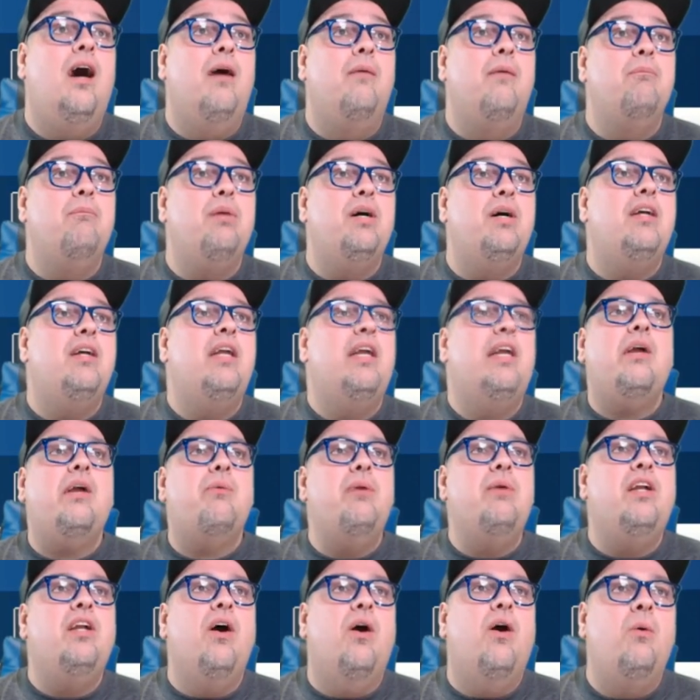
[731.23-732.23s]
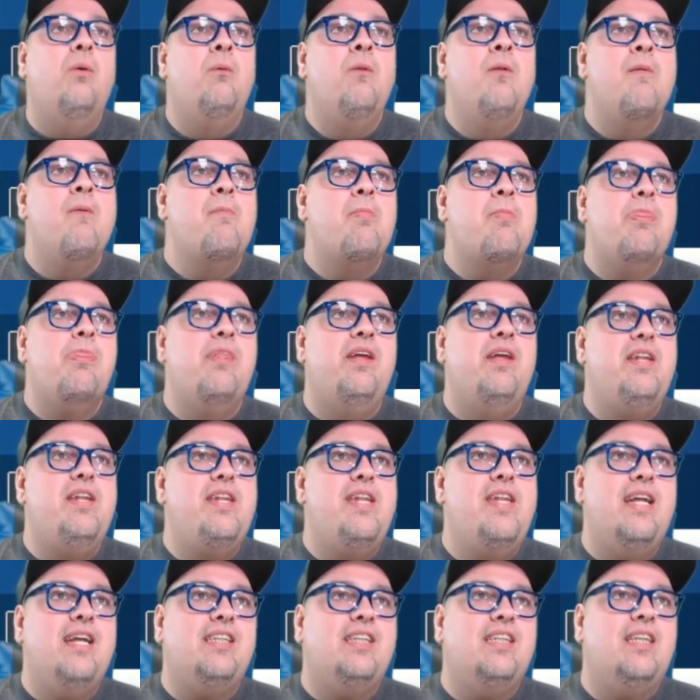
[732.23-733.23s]
but here we go. The
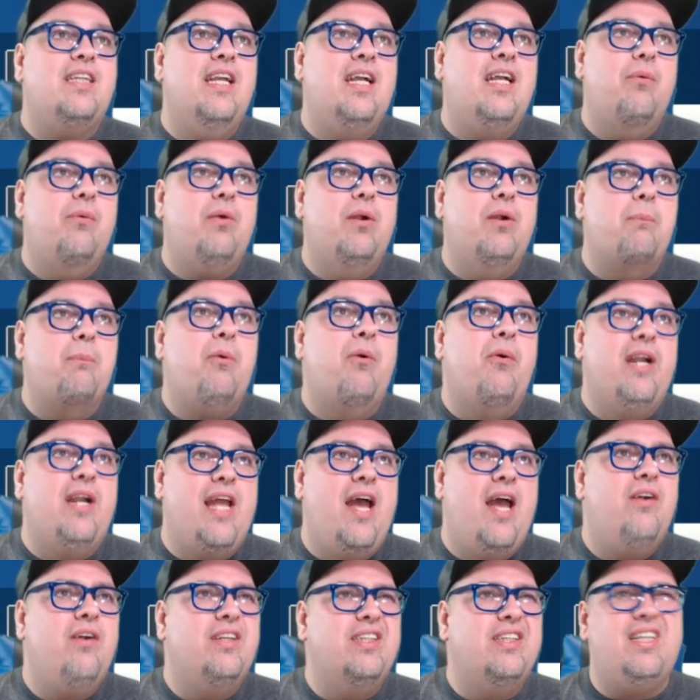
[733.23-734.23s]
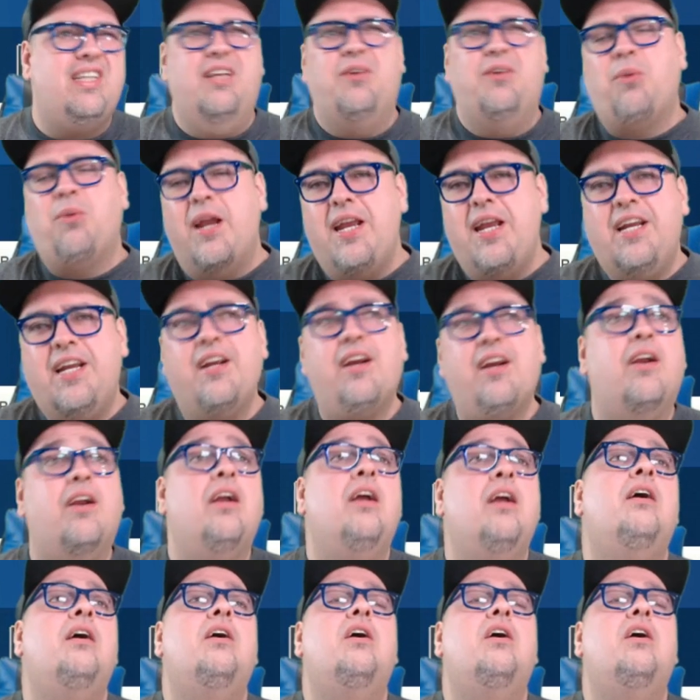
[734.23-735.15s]
next thing I want to point out is like right here